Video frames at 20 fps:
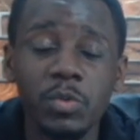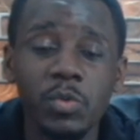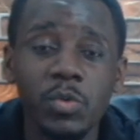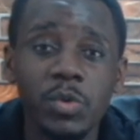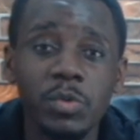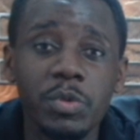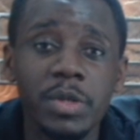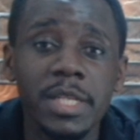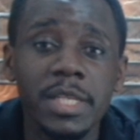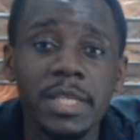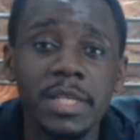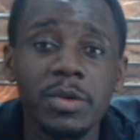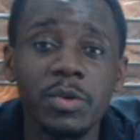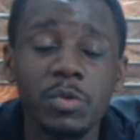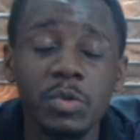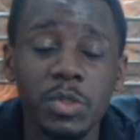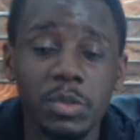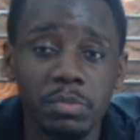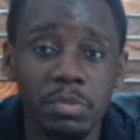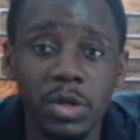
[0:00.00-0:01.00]
really
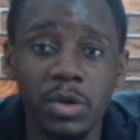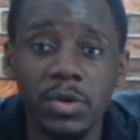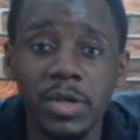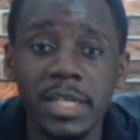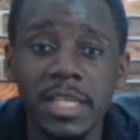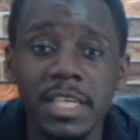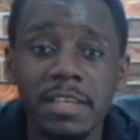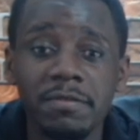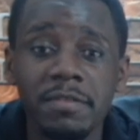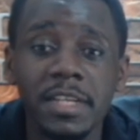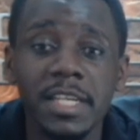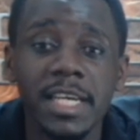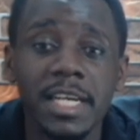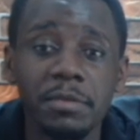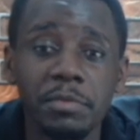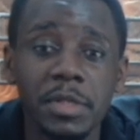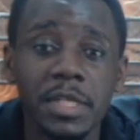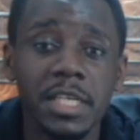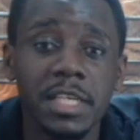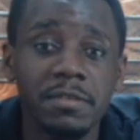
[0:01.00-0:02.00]
was blown. Even he
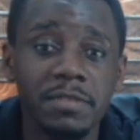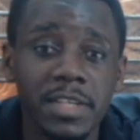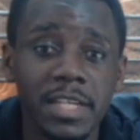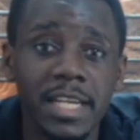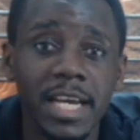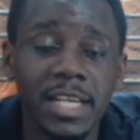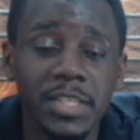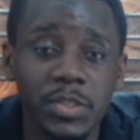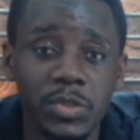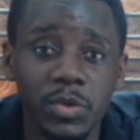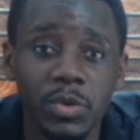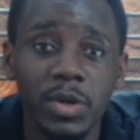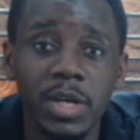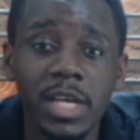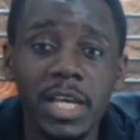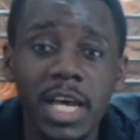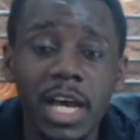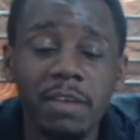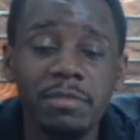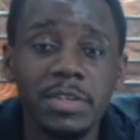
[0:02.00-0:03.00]
had really gifted Arsenal
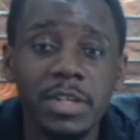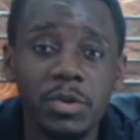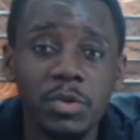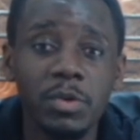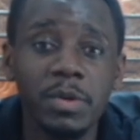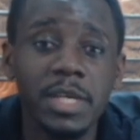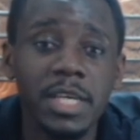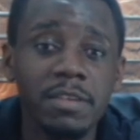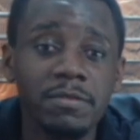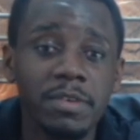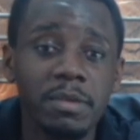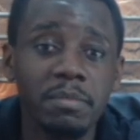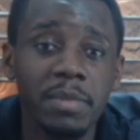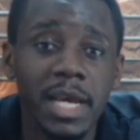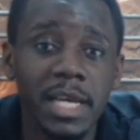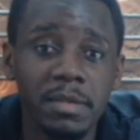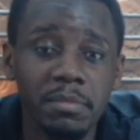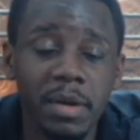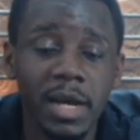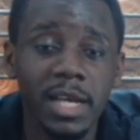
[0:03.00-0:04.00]
after going in for a
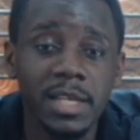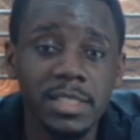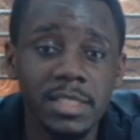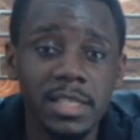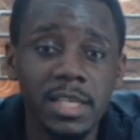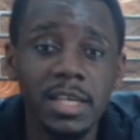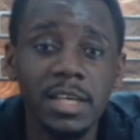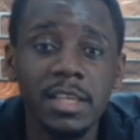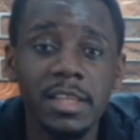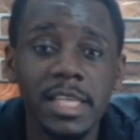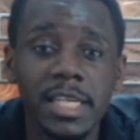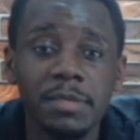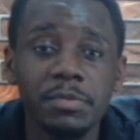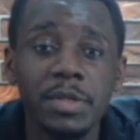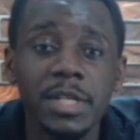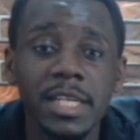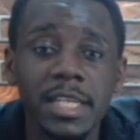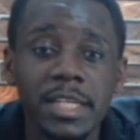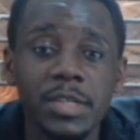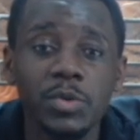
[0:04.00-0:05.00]
blind pass that
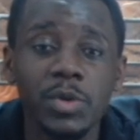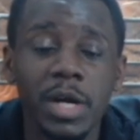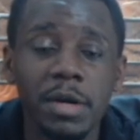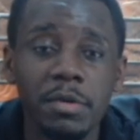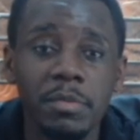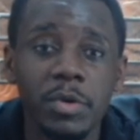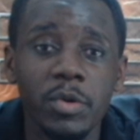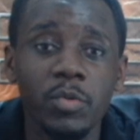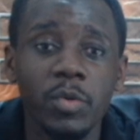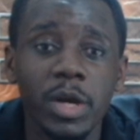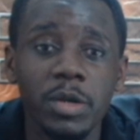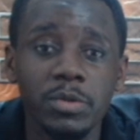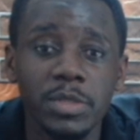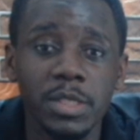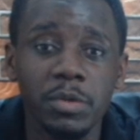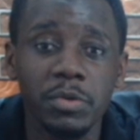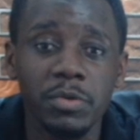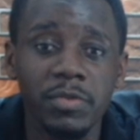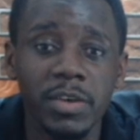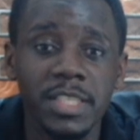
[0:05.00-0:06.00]
really led to Harry Maguire to
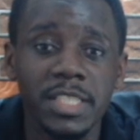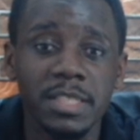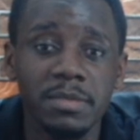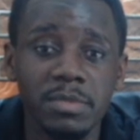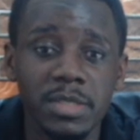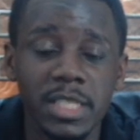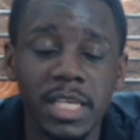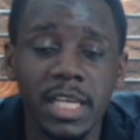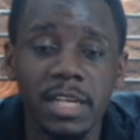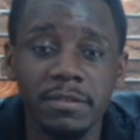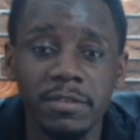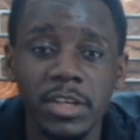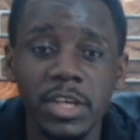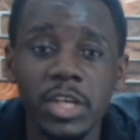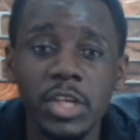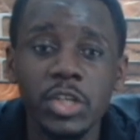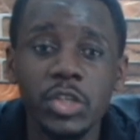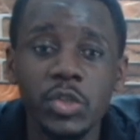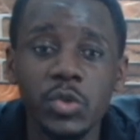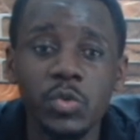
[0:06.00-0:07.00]
sacrifice himself
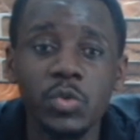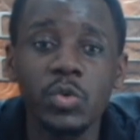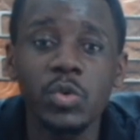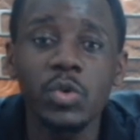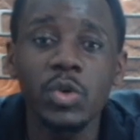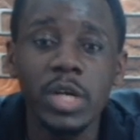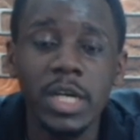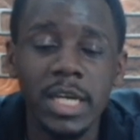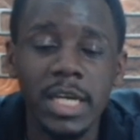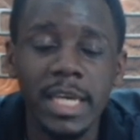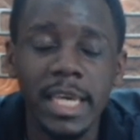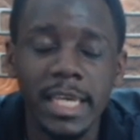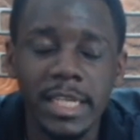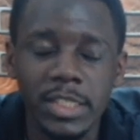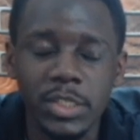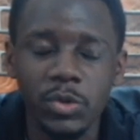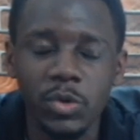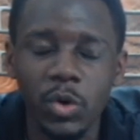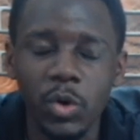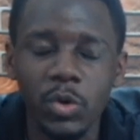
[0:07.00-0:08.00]
to
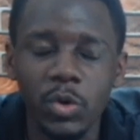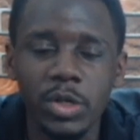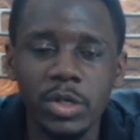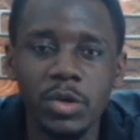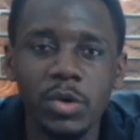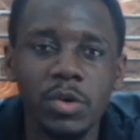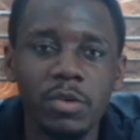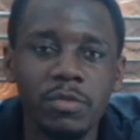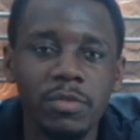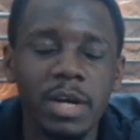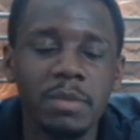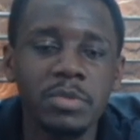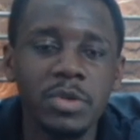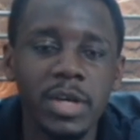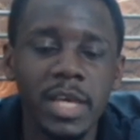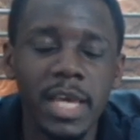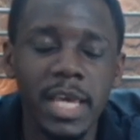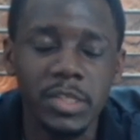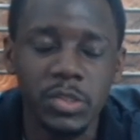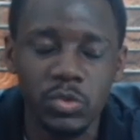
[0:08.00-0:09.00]
get hold of Gabriel
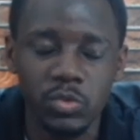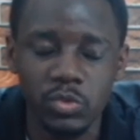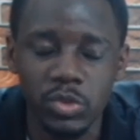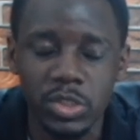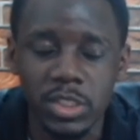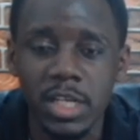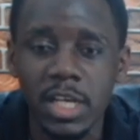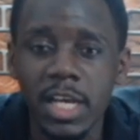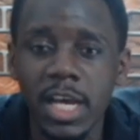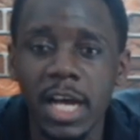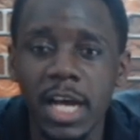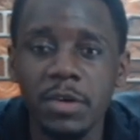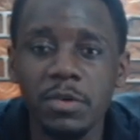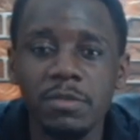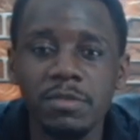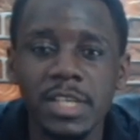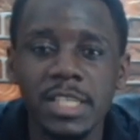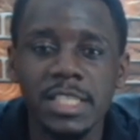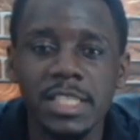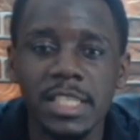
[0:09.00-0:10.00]
Jesus, and
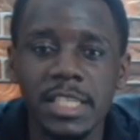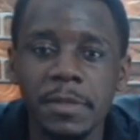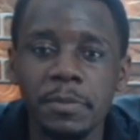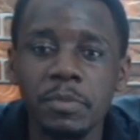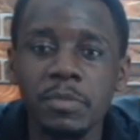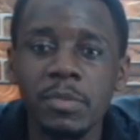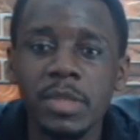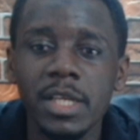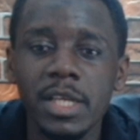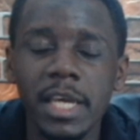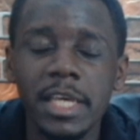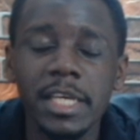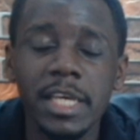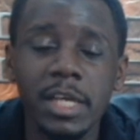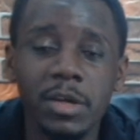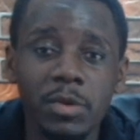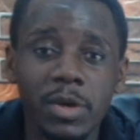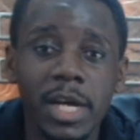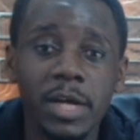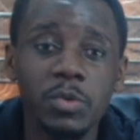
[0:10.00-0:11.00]
obviously a
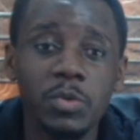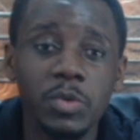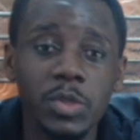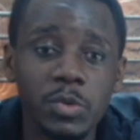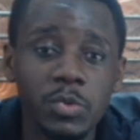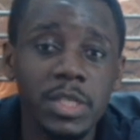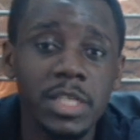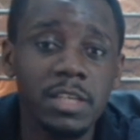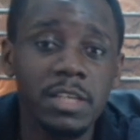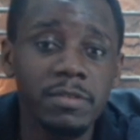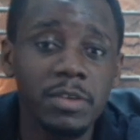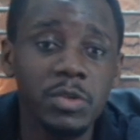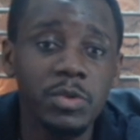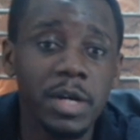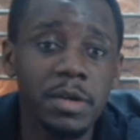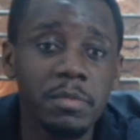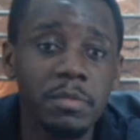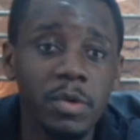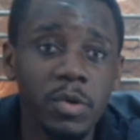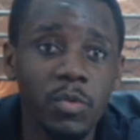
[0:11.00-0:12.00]
yellow card was really given to
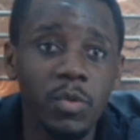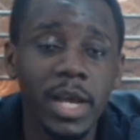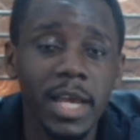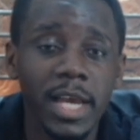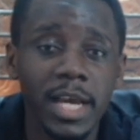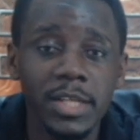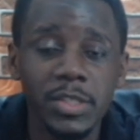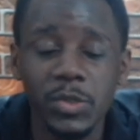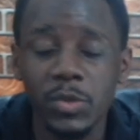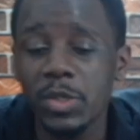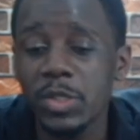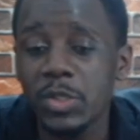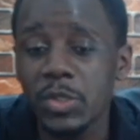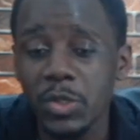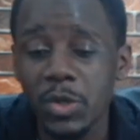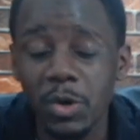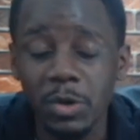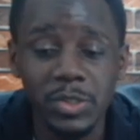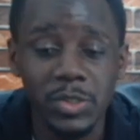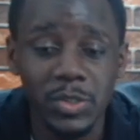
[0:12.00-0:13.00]
Harry Maguire. So it
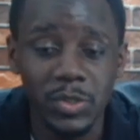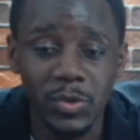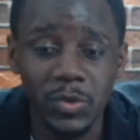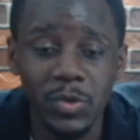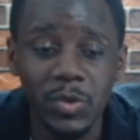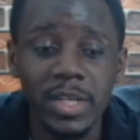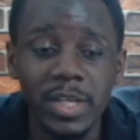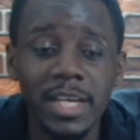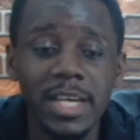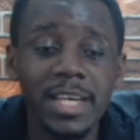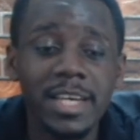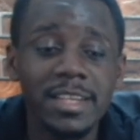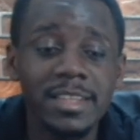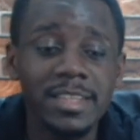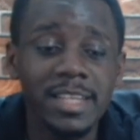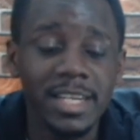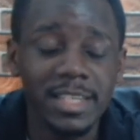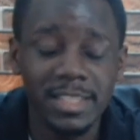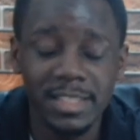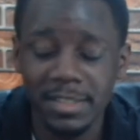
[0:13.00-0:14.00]
shows you
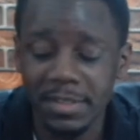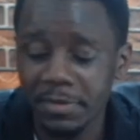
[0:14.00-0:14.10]
that